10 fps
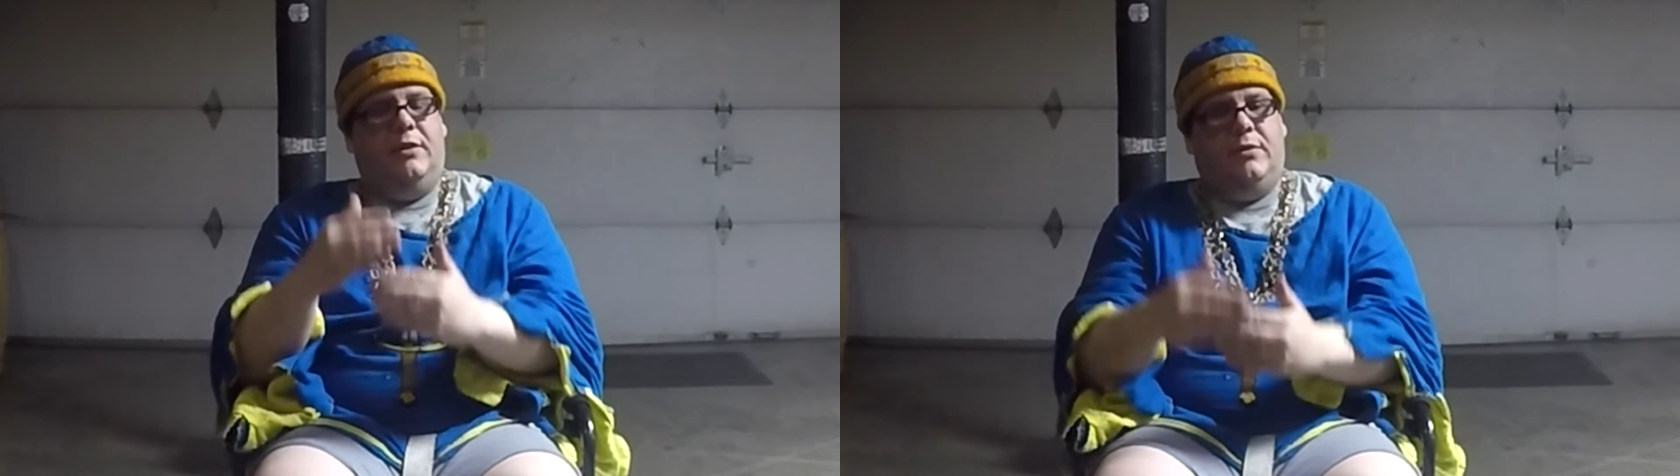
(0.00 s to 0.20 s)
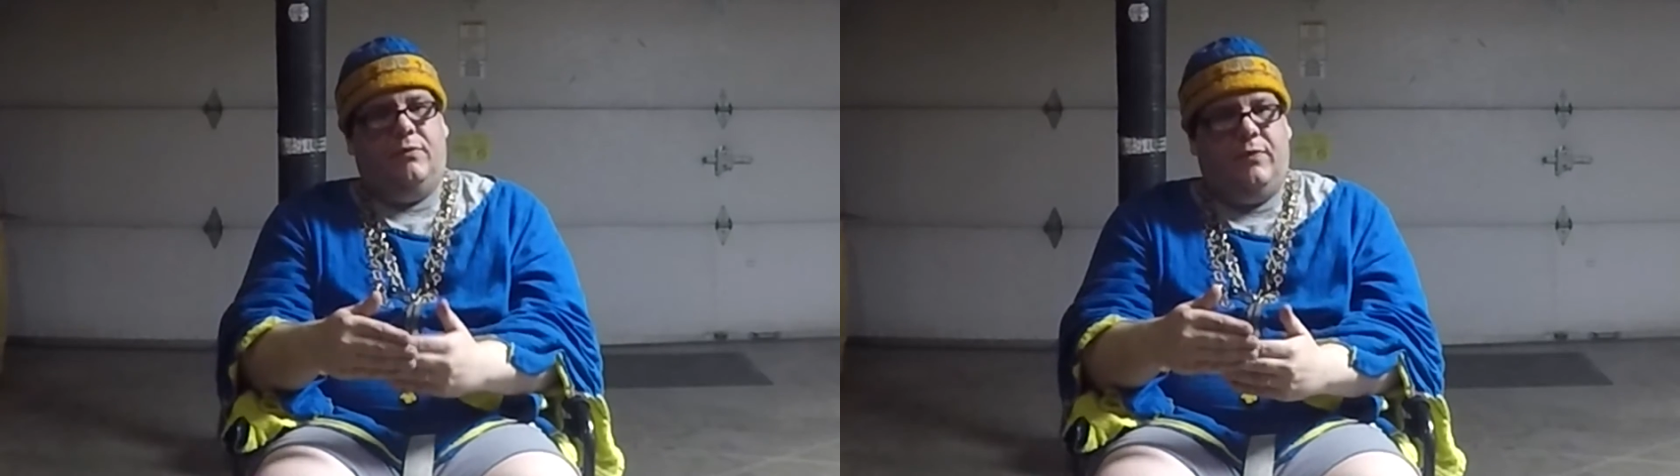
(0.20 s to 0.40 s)

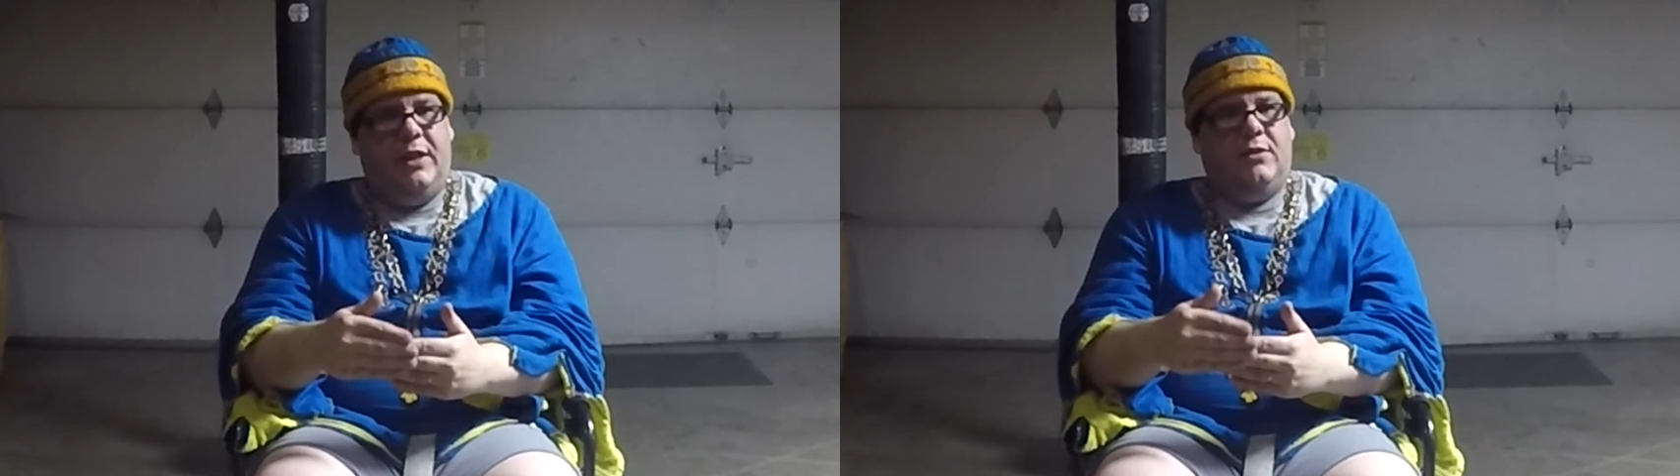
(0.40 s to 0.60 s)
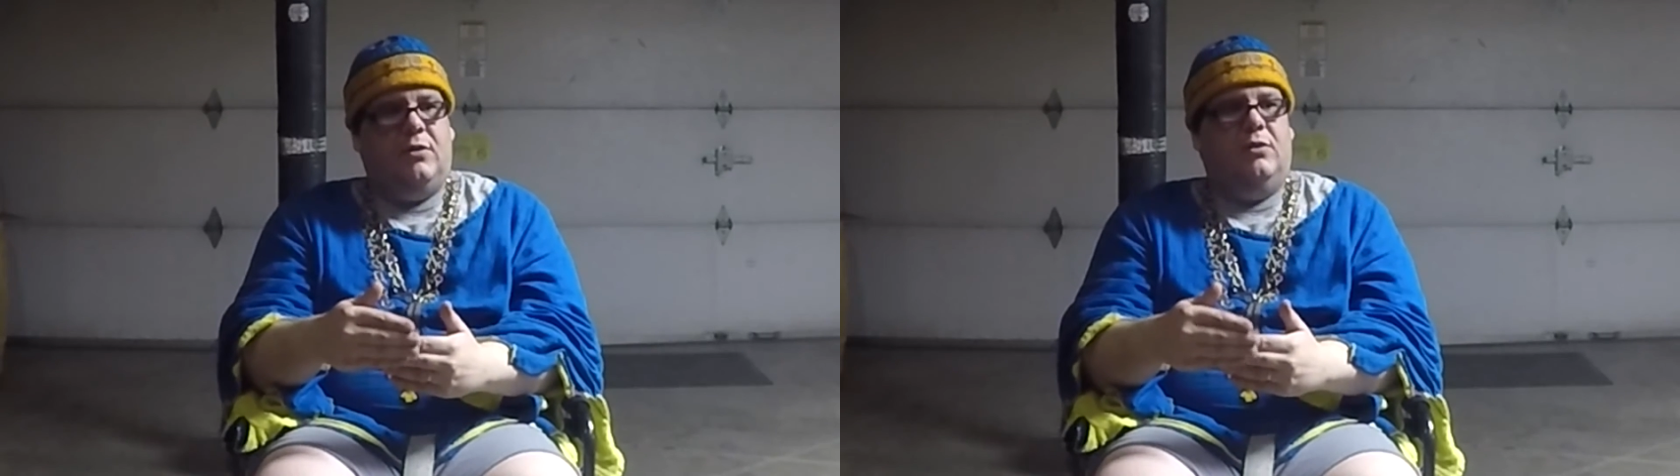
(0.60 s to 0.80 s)
to
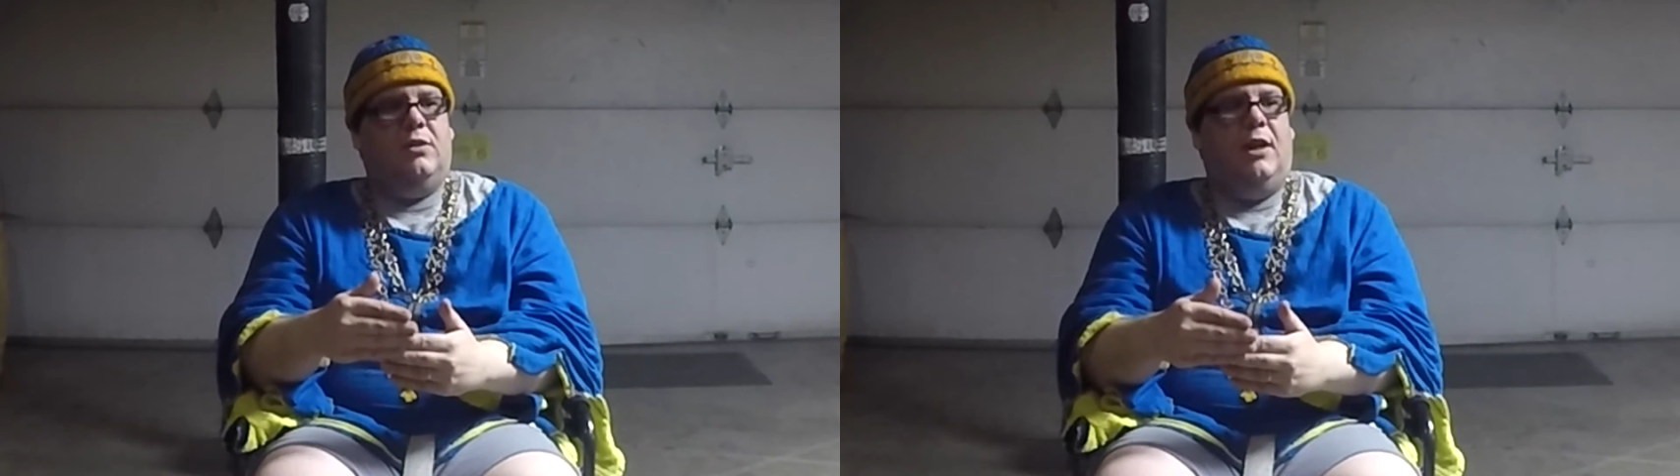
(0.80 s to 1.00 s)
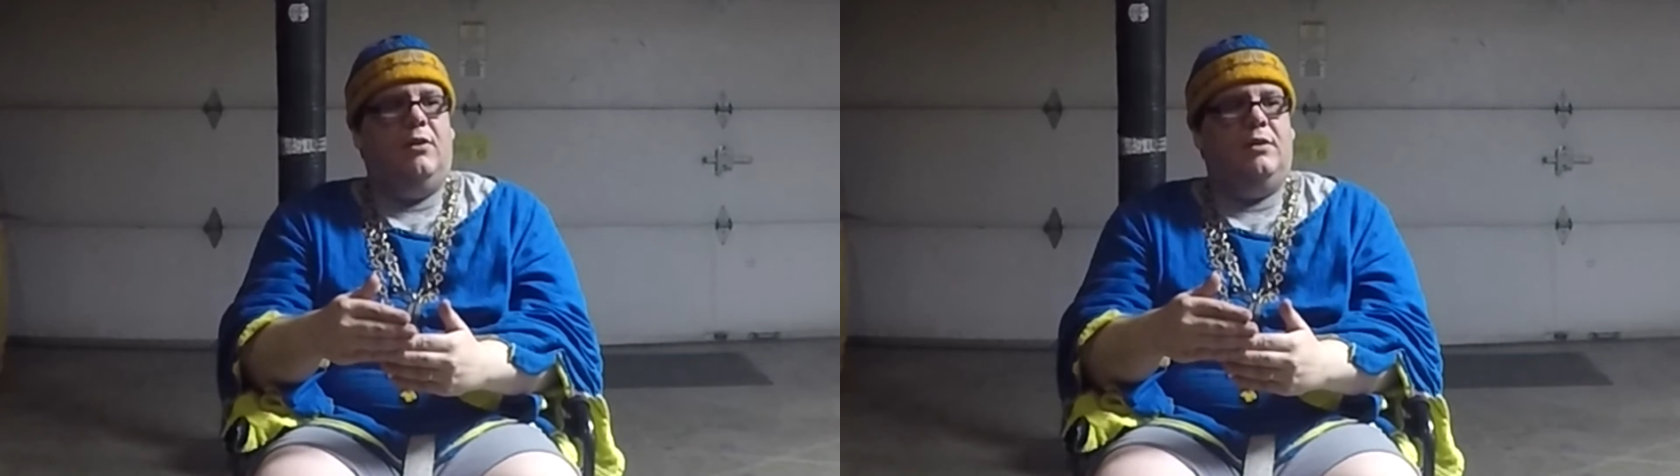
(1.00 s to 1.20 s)
face Sir
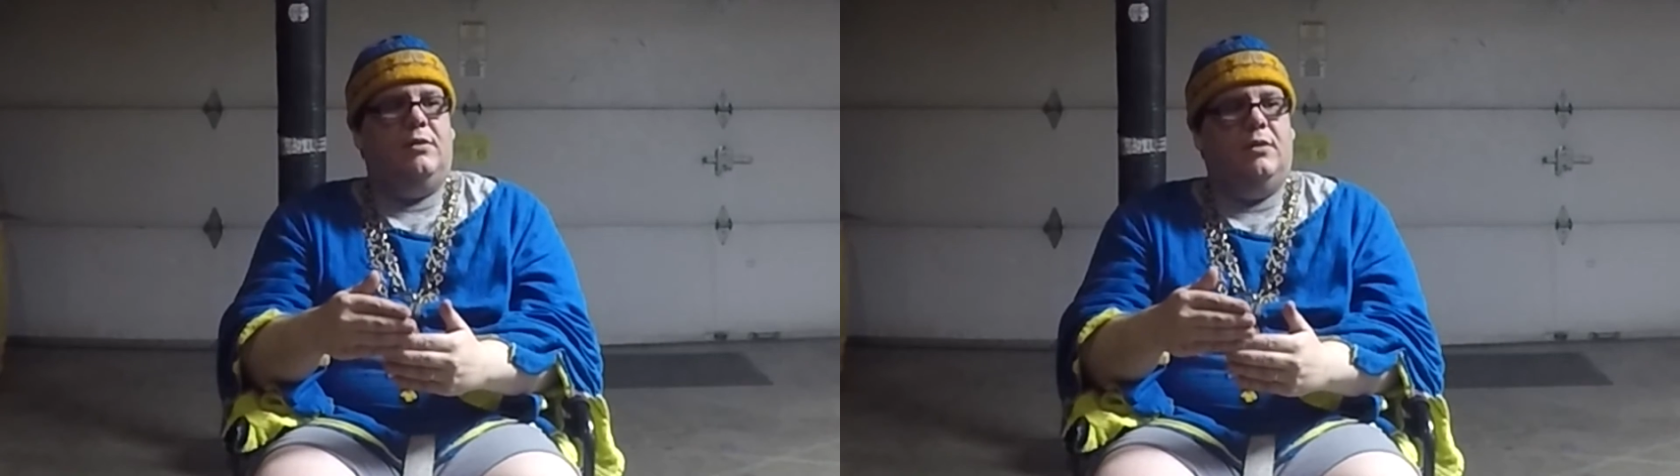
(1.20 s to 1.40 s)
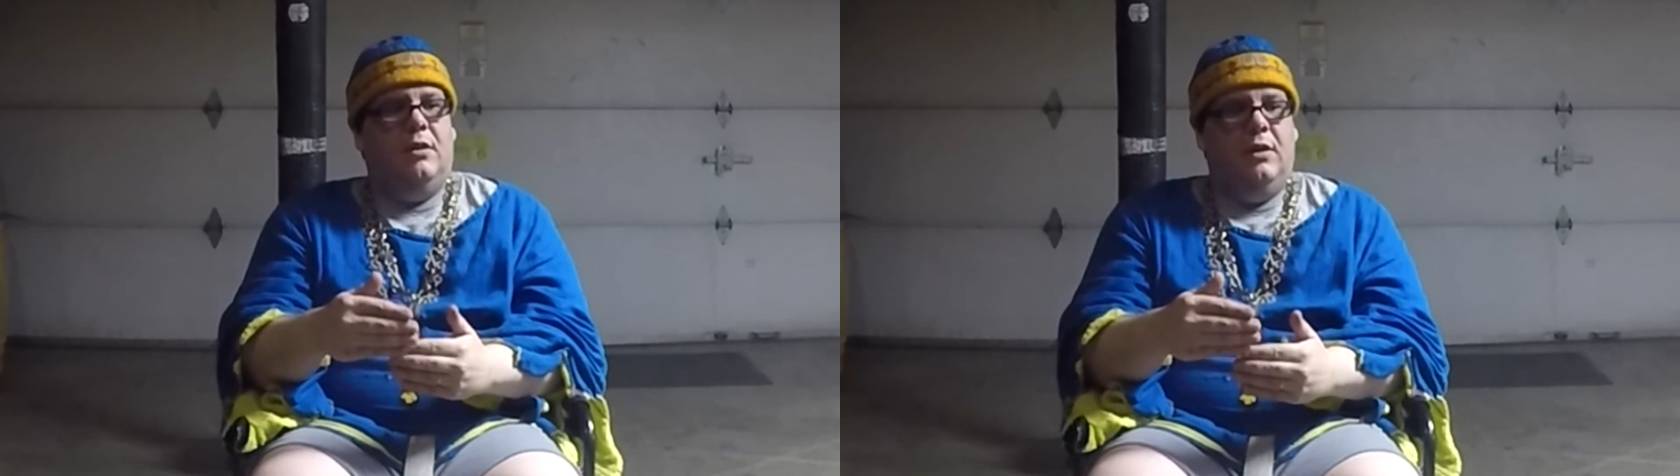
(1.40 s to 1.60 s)
Cyrus,